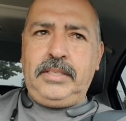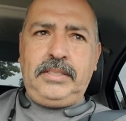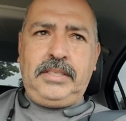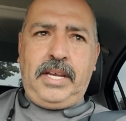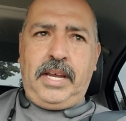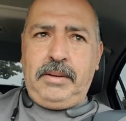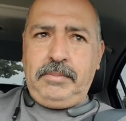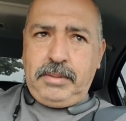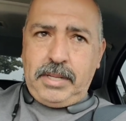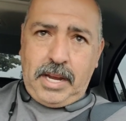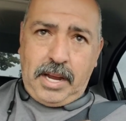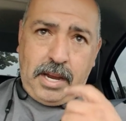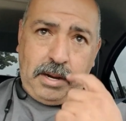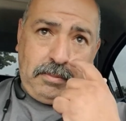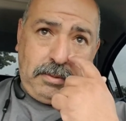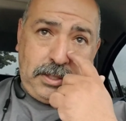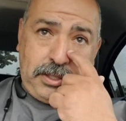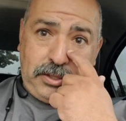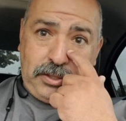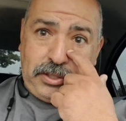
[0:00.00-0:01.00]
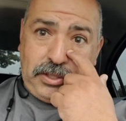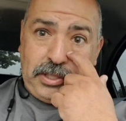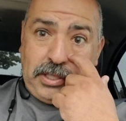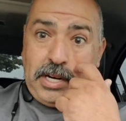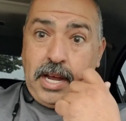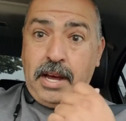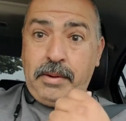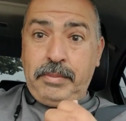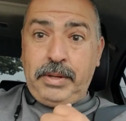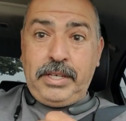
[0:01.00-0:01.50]
the same time, which you should
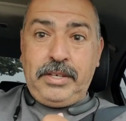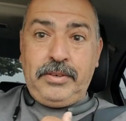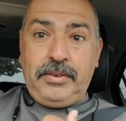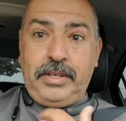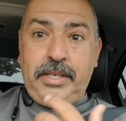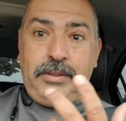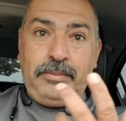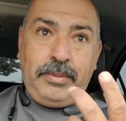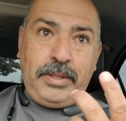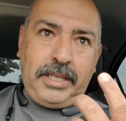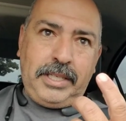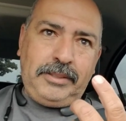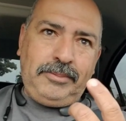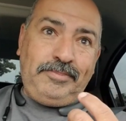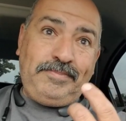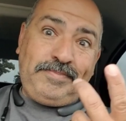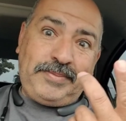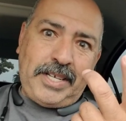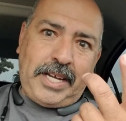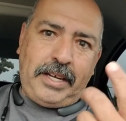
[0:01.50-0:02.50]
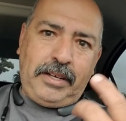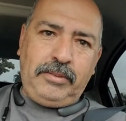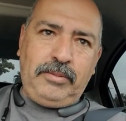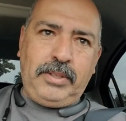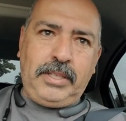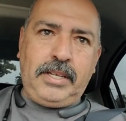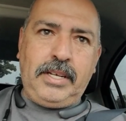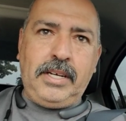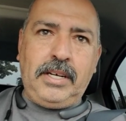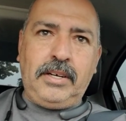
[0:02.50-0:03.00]
not be doing, but hey,
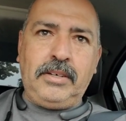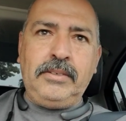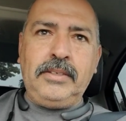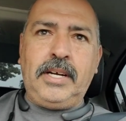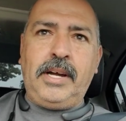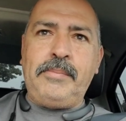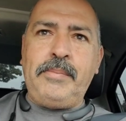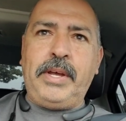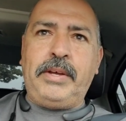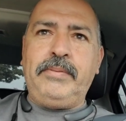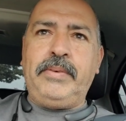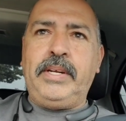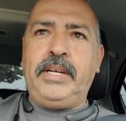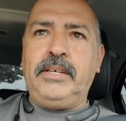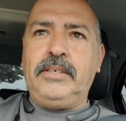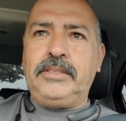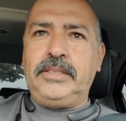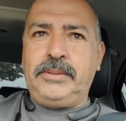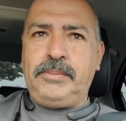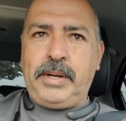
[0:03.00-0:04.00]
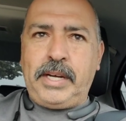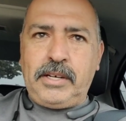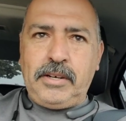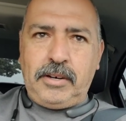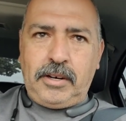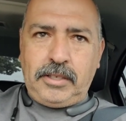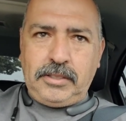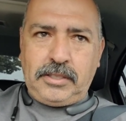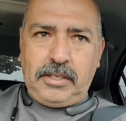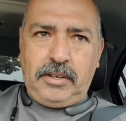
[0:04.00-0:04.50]
what the hell? I make videos in my
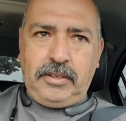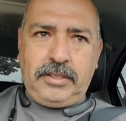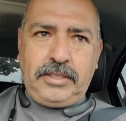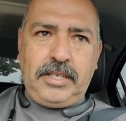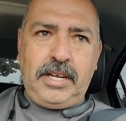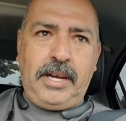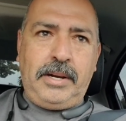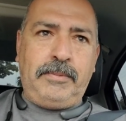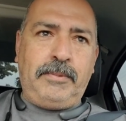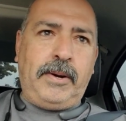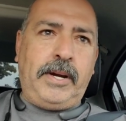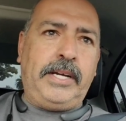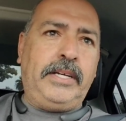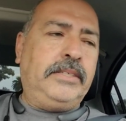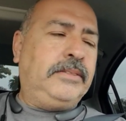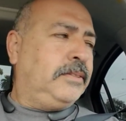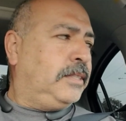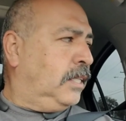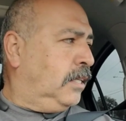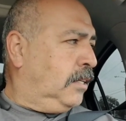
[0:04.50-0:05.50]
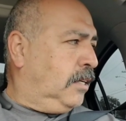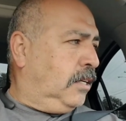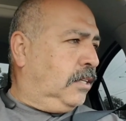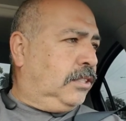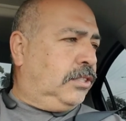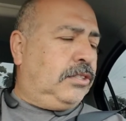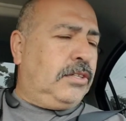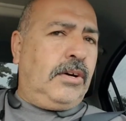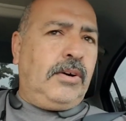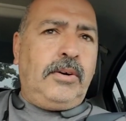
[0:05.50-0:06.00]
cars all the time, right?
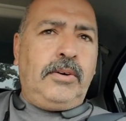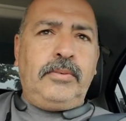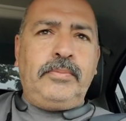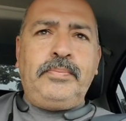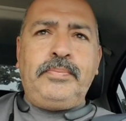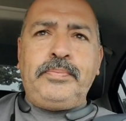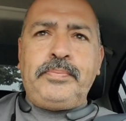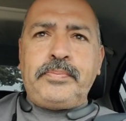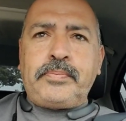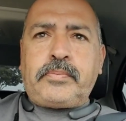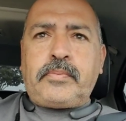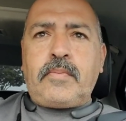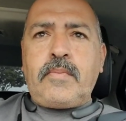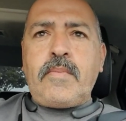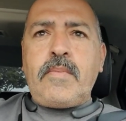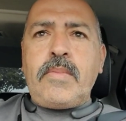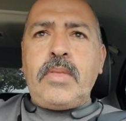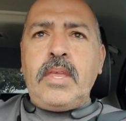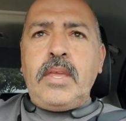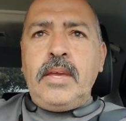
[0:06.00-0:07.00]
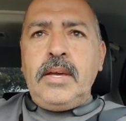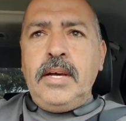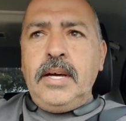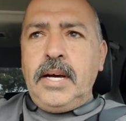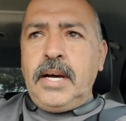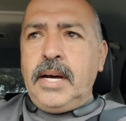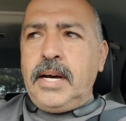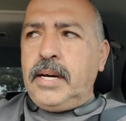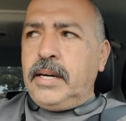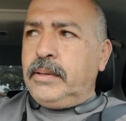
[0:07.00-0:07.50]
So,
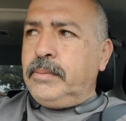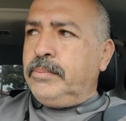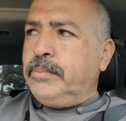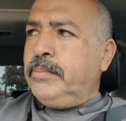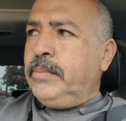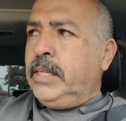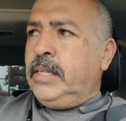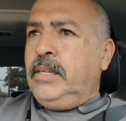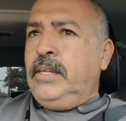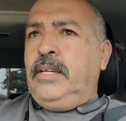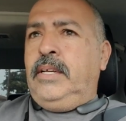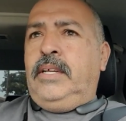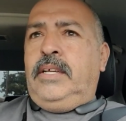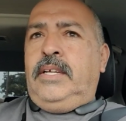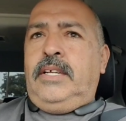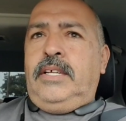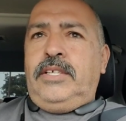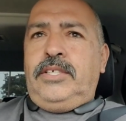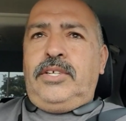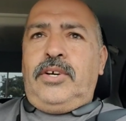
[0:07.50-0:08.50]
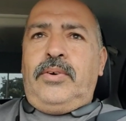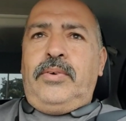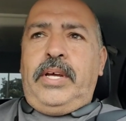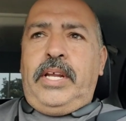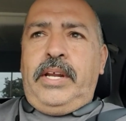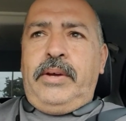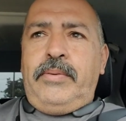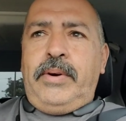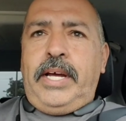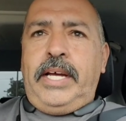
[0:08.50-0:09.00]
um, so
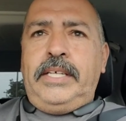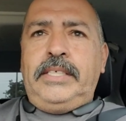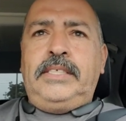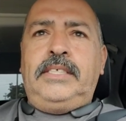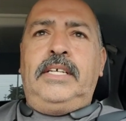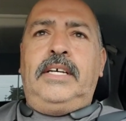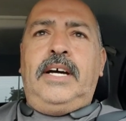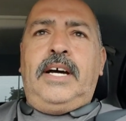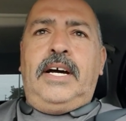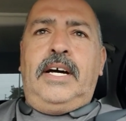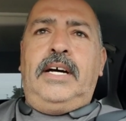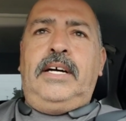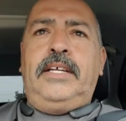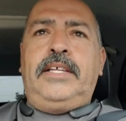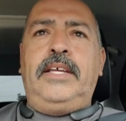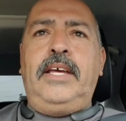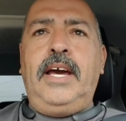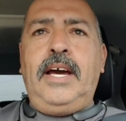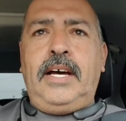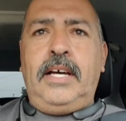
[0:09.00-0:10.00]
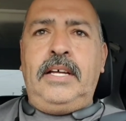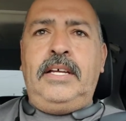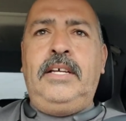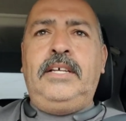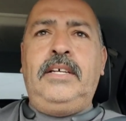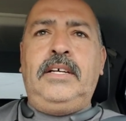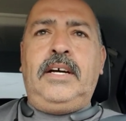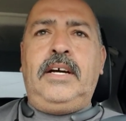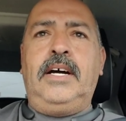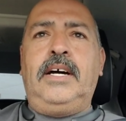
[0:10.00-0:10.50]
anyways, uh, yeah,
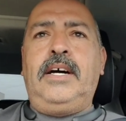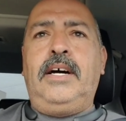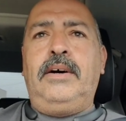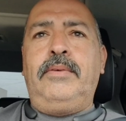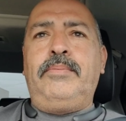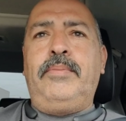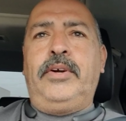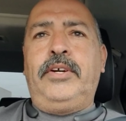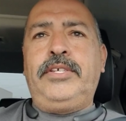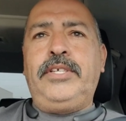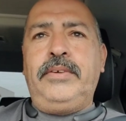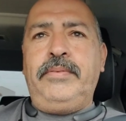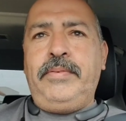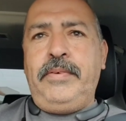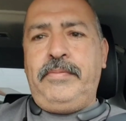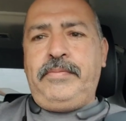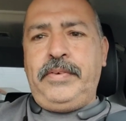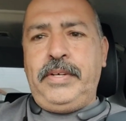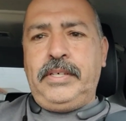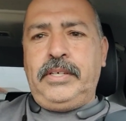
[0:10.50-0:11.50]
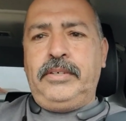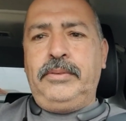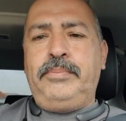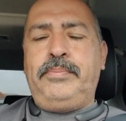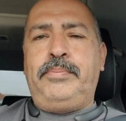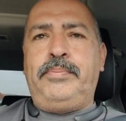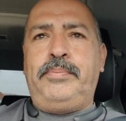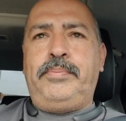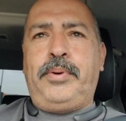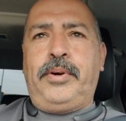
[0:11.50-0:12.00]
uh, merchant fulfilled
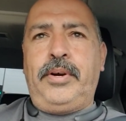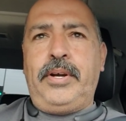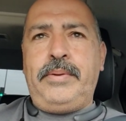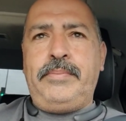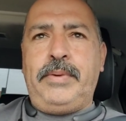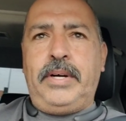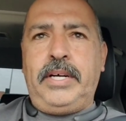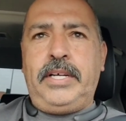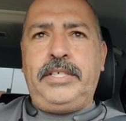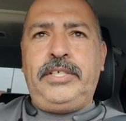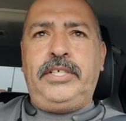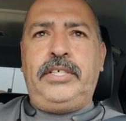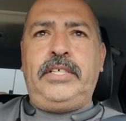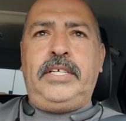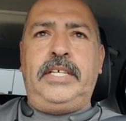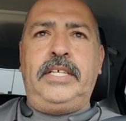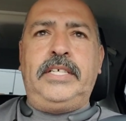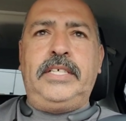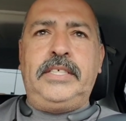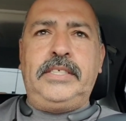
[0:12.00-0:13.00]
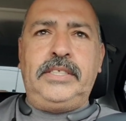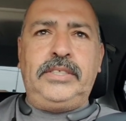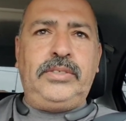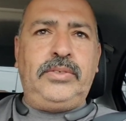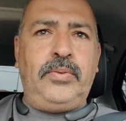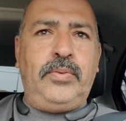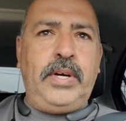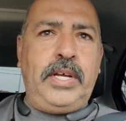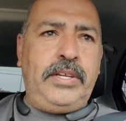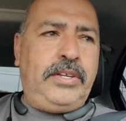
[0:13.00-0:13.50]
pretty much is
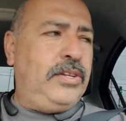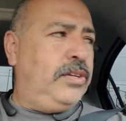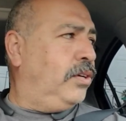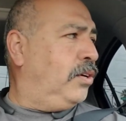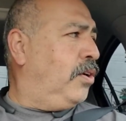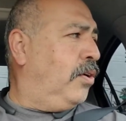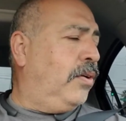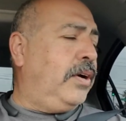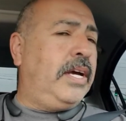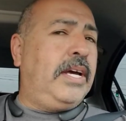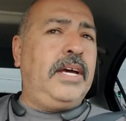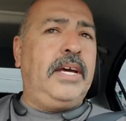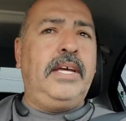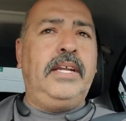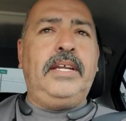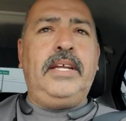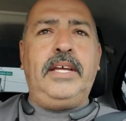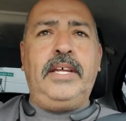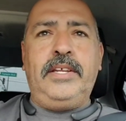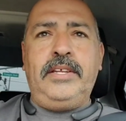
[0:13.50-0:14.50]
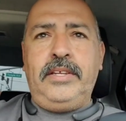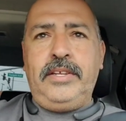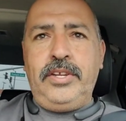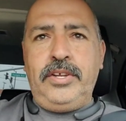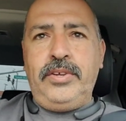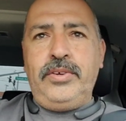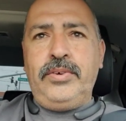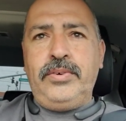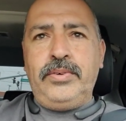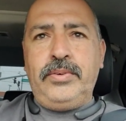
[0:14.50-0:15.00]
when you go ahead and
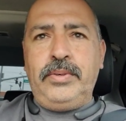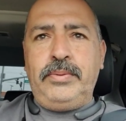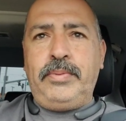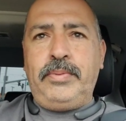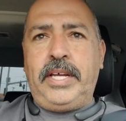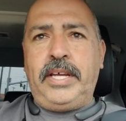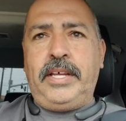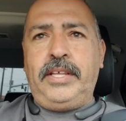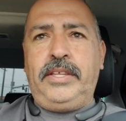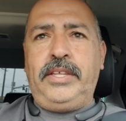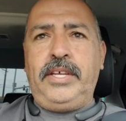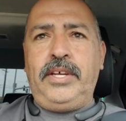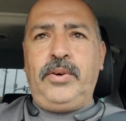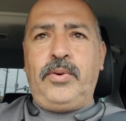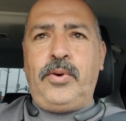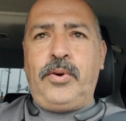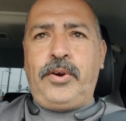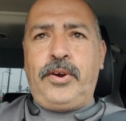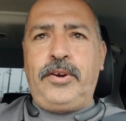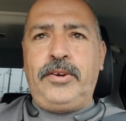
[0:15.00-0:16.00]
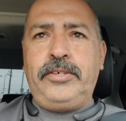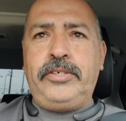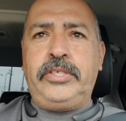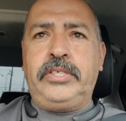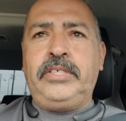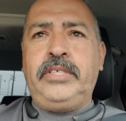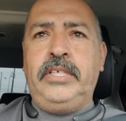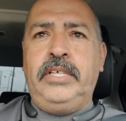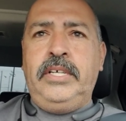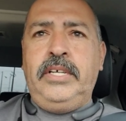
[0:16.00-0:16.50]
you get the
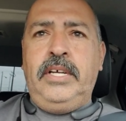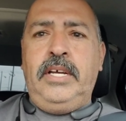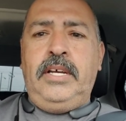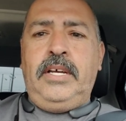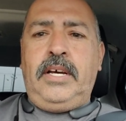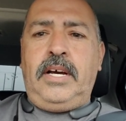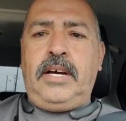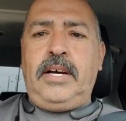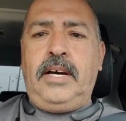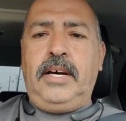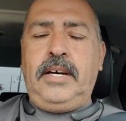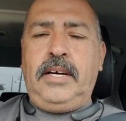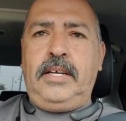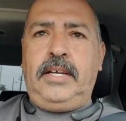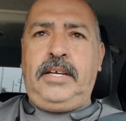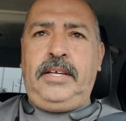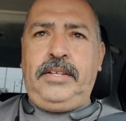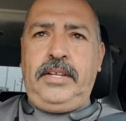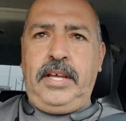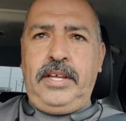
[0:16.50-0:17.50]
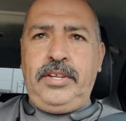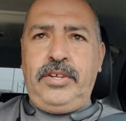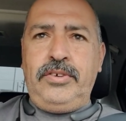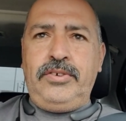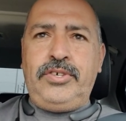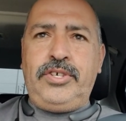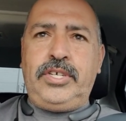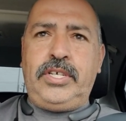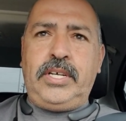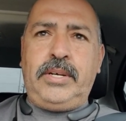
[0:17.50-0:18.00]
orders uh, and then
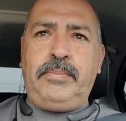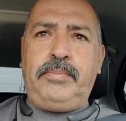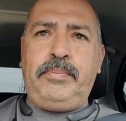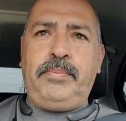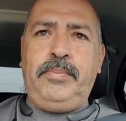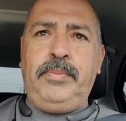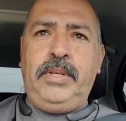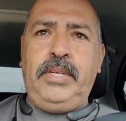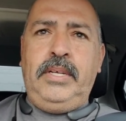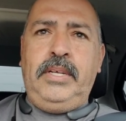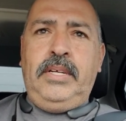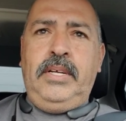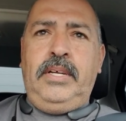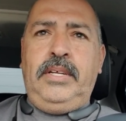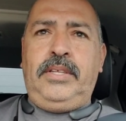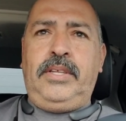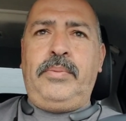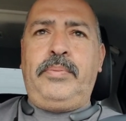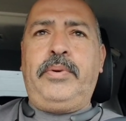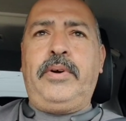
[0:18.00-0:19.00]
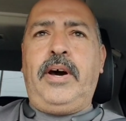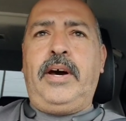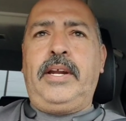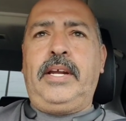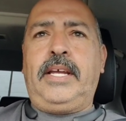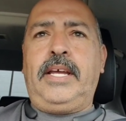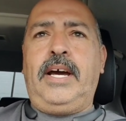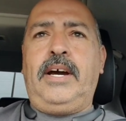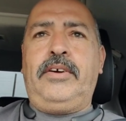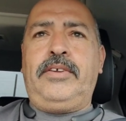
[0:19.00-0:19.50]
you ship the
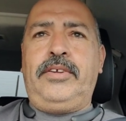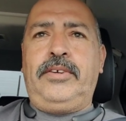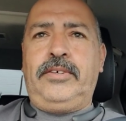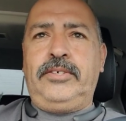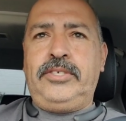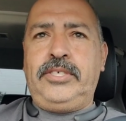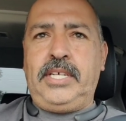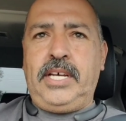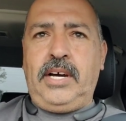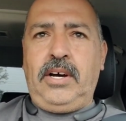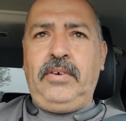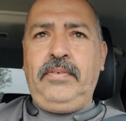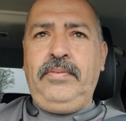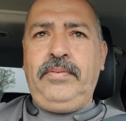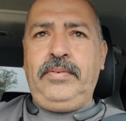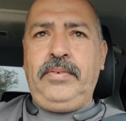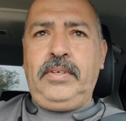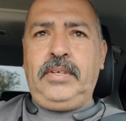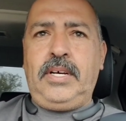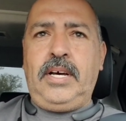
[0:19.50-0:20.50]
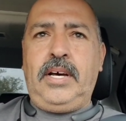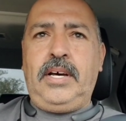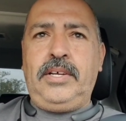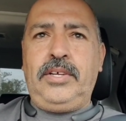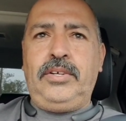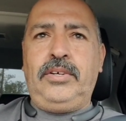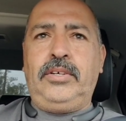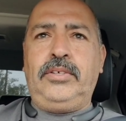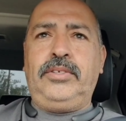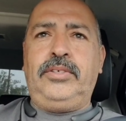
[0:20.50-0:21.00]
product out yourself. Uh,
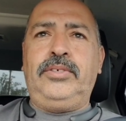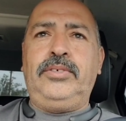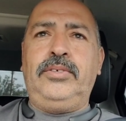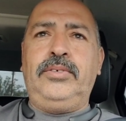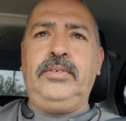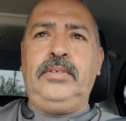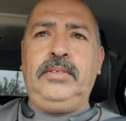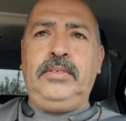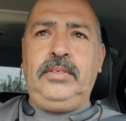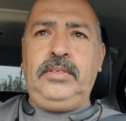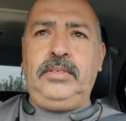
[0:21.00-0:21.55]
you don't do